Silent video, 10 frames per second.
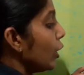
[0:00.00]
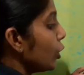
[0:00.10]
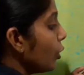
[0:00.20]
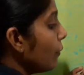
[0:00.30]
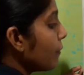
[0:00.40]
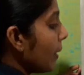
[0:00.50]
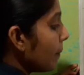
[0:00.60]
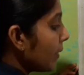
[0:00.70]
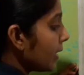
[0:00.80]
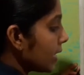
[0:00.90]
So from
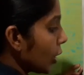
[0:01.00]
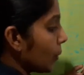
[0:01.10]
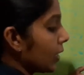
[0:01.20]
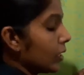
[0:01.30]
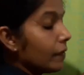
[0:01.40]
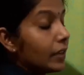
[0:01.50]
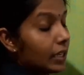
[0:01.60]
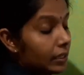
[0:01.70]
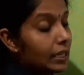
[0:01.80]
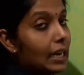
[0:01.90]
this equation,
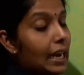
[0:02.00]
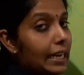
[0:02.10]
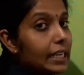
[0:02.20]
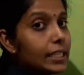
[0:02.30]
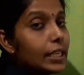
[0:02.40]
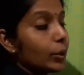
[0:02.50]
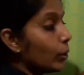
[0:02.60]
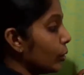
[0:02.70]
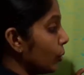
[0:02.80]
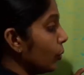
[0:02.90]
I is
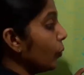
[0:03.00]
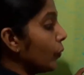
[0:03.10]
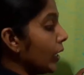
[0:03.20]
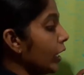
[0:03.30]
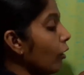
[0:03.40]
equal to V,